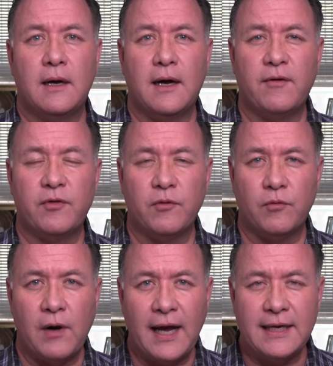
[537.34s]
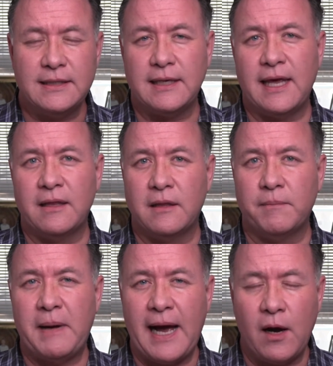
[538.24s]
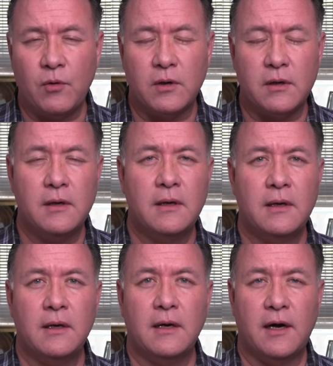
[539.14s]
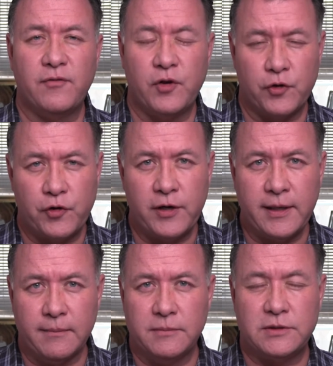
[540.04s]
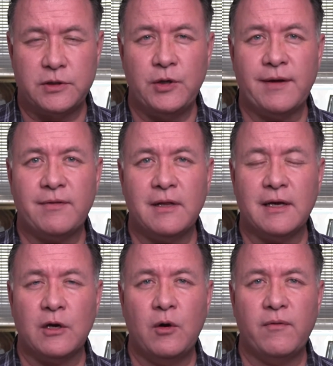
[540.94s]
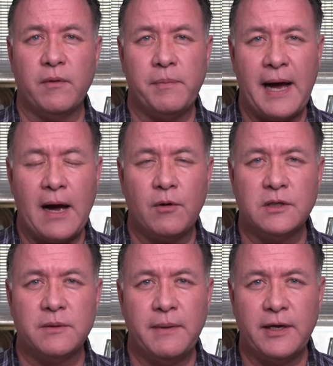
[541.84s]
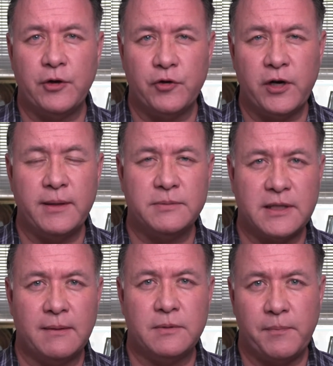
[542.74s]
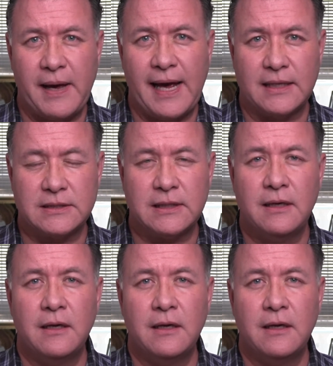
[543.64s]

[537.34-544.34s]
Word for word: of the right and the power of your dreams. You have to let go of the power to make your dreams come to pass.